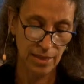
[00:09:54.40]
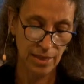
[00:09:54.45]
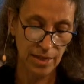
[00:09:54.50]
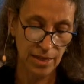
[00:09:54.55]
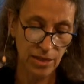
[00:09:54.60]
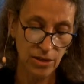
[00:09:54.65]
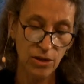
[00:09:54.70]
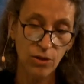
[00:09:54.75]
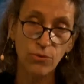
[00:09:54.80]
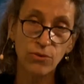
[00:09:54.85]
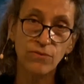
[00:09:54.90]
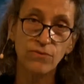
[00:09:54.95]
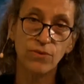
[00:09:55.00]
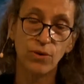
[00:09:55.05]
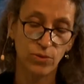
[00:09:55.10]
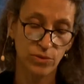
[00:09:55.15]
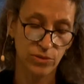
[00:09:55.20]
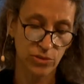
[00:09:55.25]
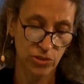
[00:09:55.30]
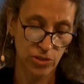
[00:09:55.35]
Letting go of
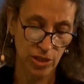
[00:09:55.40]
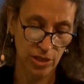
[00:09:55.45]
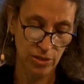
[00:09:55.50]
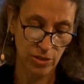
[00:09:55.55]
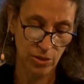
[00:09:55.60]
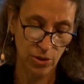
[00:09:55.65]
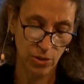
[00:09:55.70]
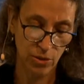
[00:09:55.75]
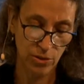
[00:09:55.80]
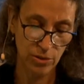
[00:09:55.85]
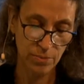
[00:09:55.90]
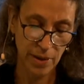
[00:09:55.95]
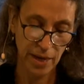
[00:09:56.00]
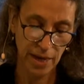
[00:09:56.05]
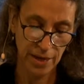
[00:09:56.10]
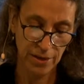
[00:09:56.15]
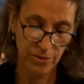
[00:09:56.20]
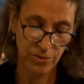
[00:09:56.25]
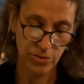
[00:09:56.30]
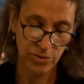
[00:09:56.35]
old junk, old
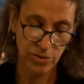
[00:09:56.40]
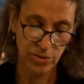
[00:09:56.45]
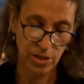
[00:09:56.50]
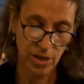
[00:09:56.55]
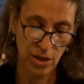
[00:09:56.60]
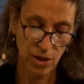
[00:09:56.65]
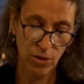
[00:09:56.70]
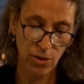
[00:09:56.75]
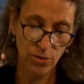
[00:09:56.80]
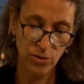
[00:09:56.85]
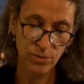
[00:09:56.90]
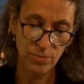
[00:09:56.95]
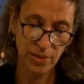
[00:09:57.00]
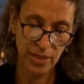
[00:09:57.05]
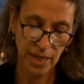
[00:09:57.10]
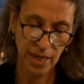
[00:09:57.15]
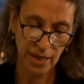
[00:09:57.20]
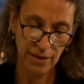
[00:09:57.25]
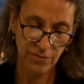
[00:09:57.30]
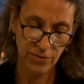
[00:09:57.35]
patterns, old
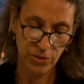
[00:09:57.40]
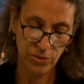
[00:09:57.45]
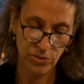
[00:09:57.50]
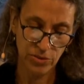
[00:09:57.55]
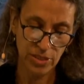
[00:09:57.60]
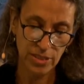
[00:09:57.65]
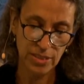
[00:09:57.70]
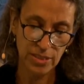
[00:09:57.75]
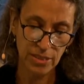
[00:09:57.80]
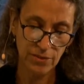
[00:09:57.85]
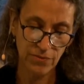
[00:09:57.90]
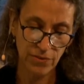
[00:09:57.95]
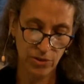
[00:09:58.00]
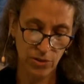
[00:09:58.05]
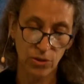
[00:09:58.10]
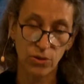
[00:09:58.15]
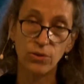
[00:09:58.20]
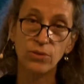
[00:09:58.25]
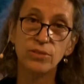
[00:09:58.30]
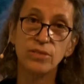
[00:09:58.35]
behaviors is
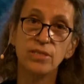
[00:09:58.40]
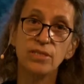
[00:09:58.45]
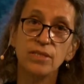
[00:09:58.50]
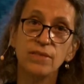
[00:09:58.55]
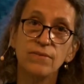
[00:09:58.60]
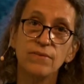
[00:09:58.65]
difficult.